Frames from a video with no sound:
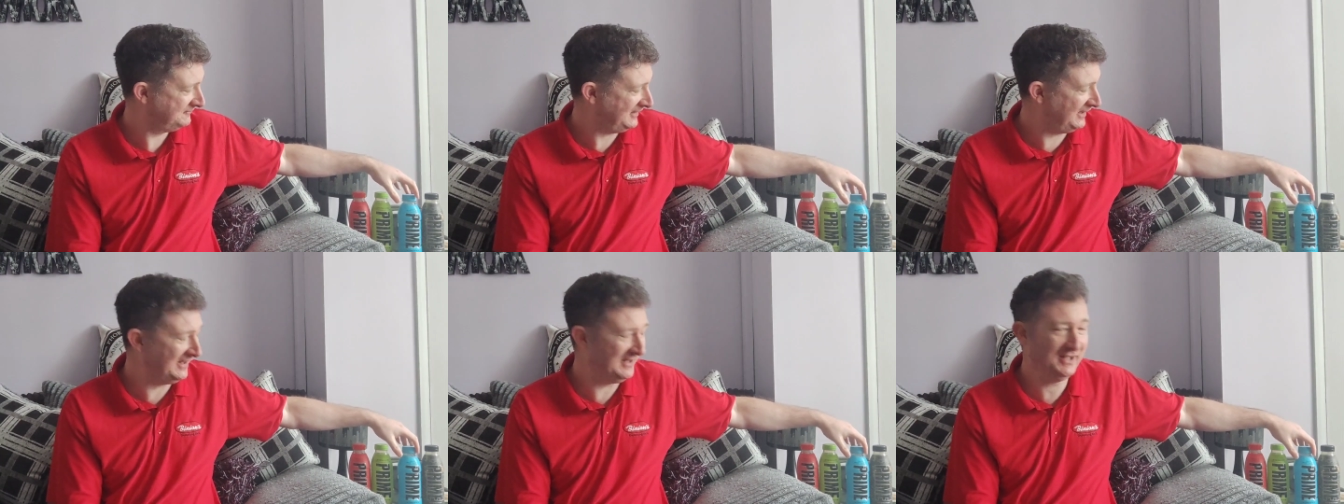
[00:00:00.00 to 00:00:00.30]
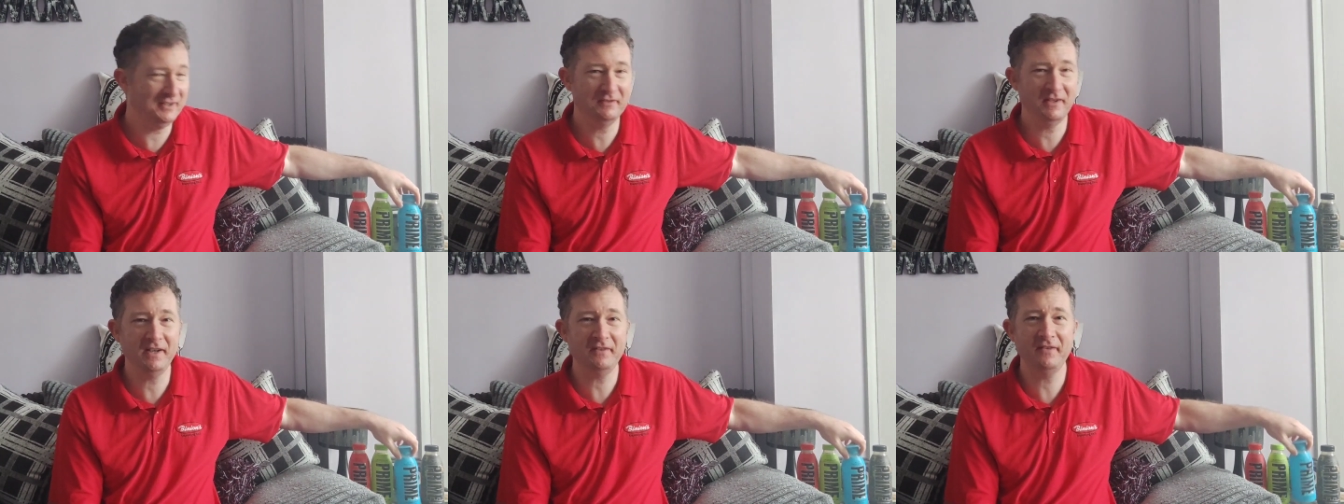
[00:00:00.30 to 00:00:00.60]

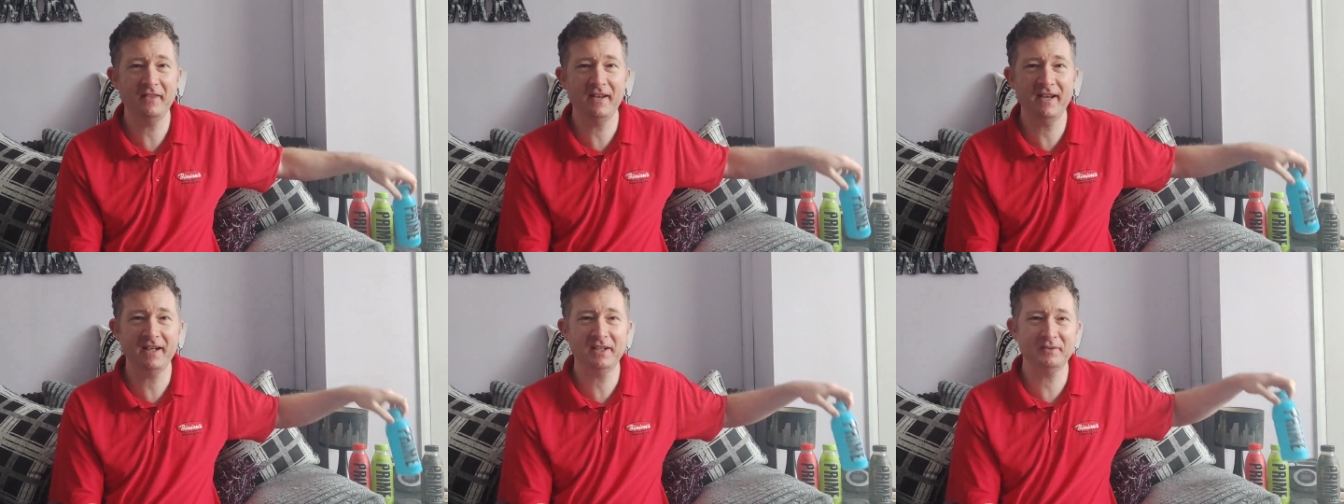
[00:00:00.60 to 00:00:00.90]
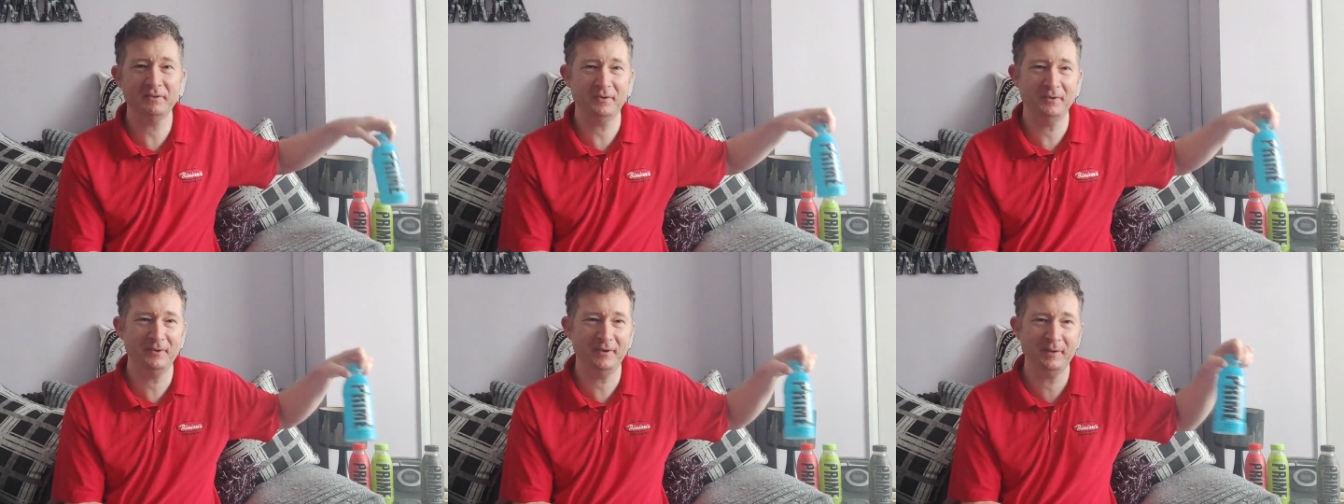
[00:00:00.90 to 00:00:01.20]
Ready for the
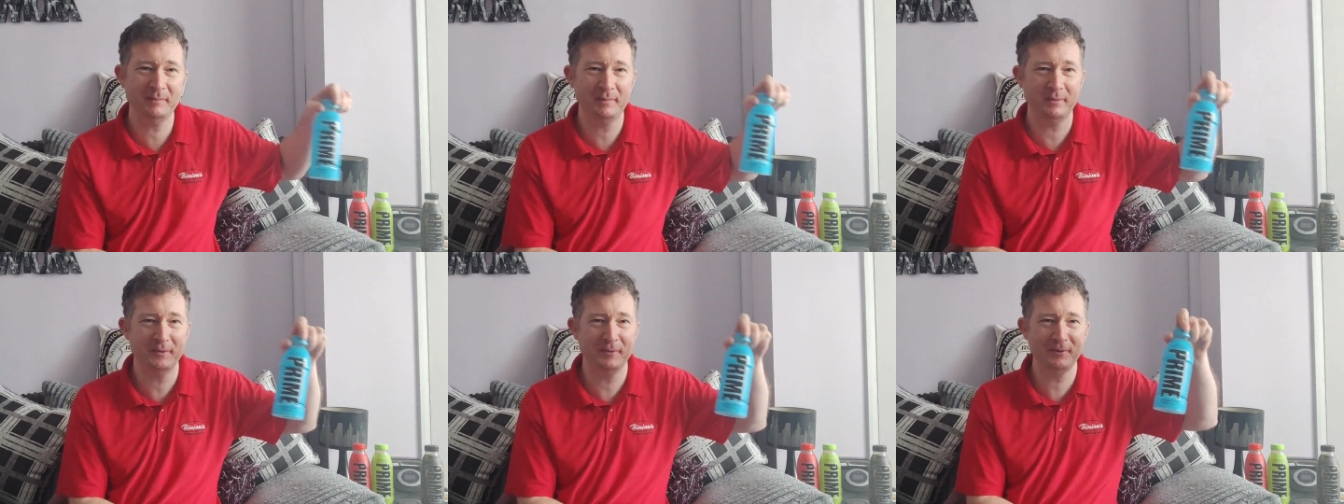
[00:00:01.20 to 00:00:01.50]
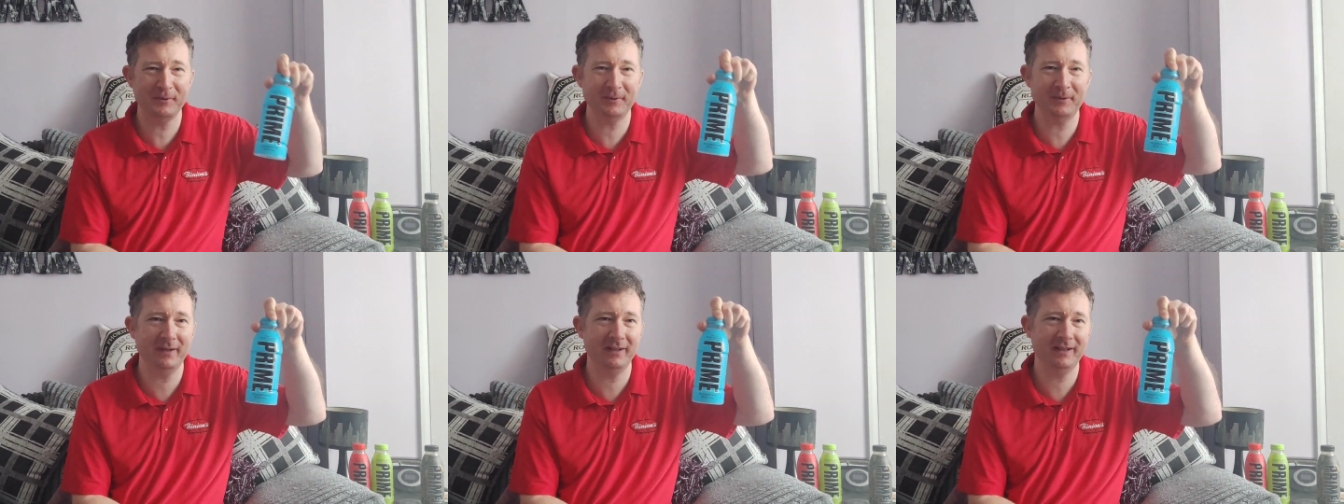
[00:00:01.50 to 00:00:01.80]
next one, or are you bored
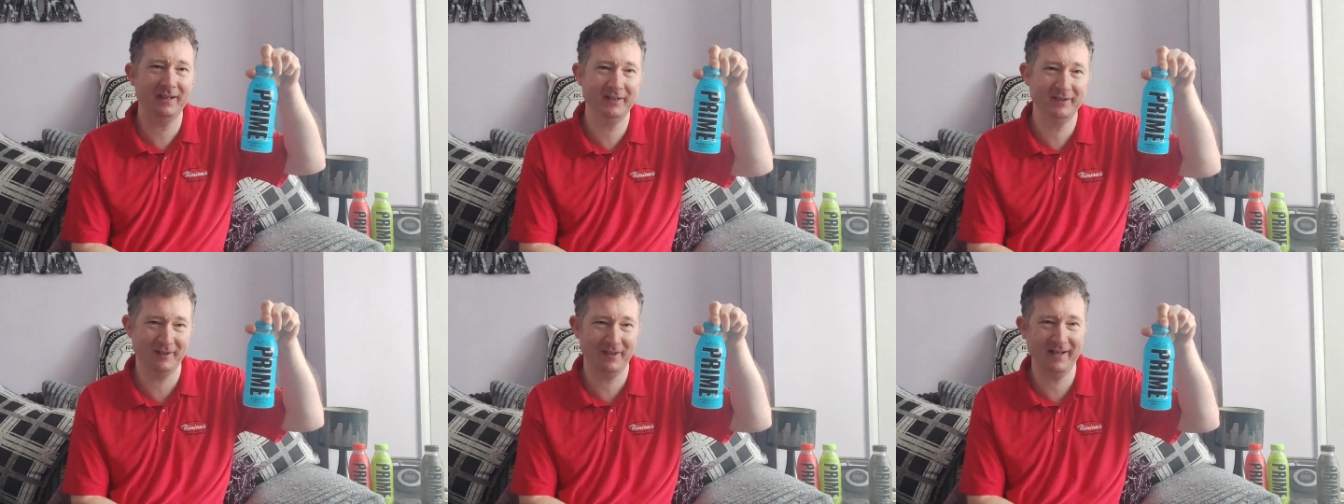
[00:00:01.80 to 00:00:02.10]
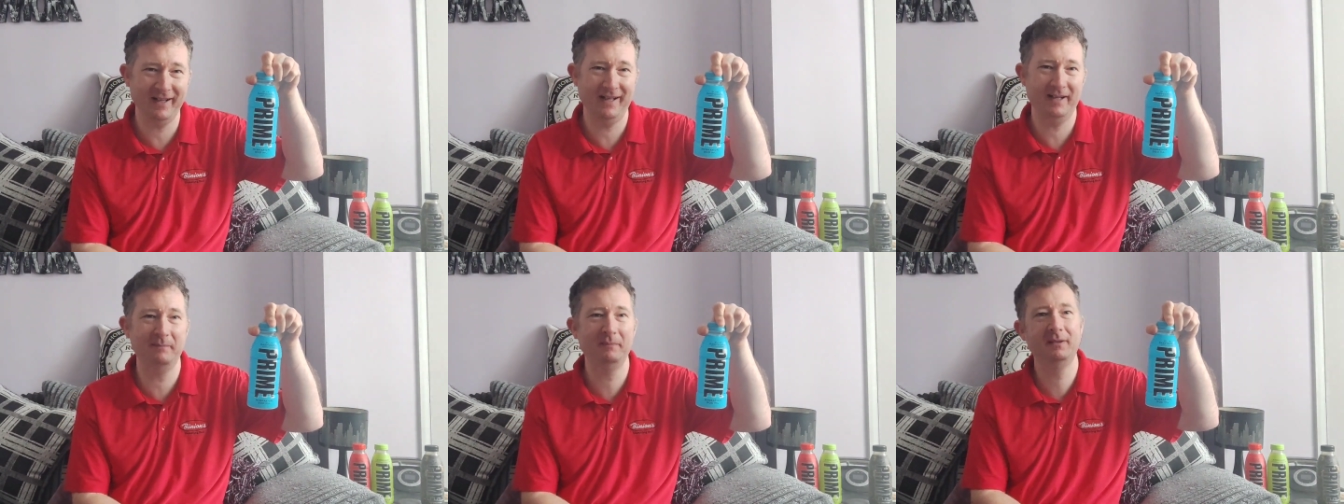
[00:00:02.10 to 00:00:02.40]
already?
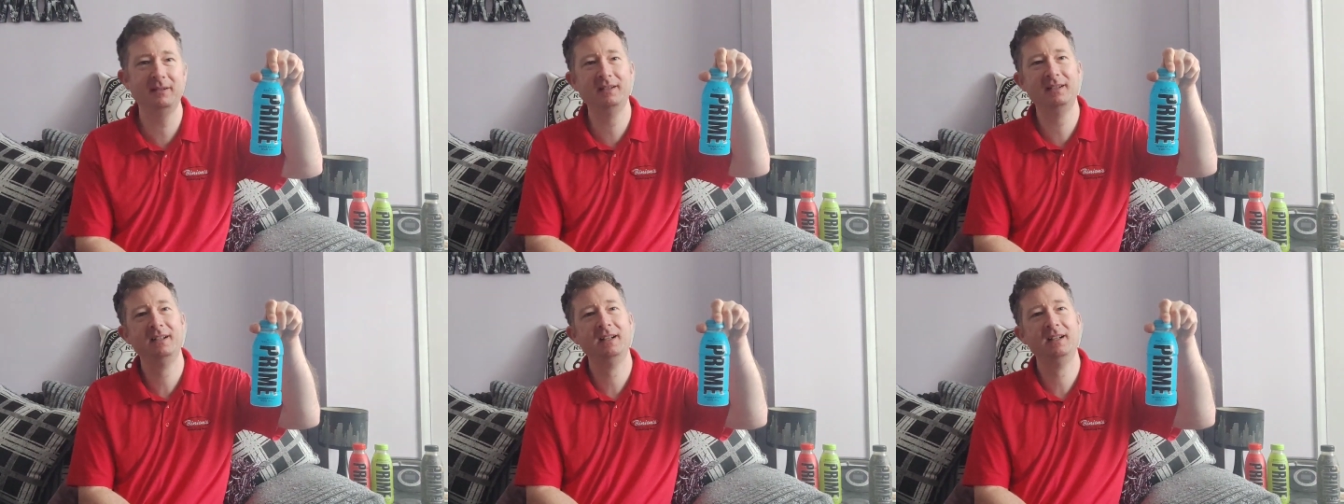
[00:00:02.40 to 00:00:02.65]
Because I am.